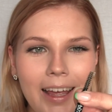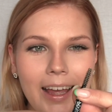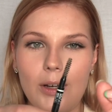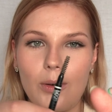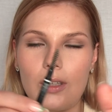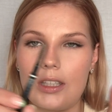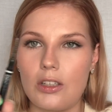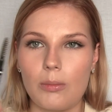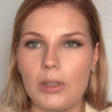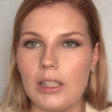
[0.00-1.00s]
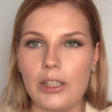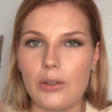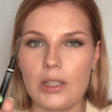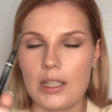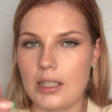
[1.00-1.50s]
So it's completely
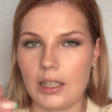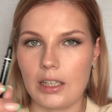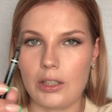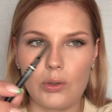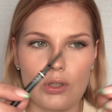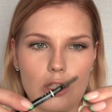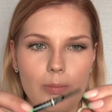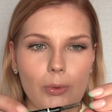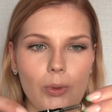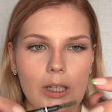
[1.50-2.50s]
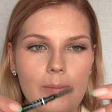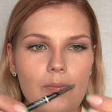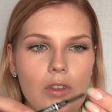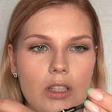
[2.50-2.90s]
useless. I cannot use the spoolie.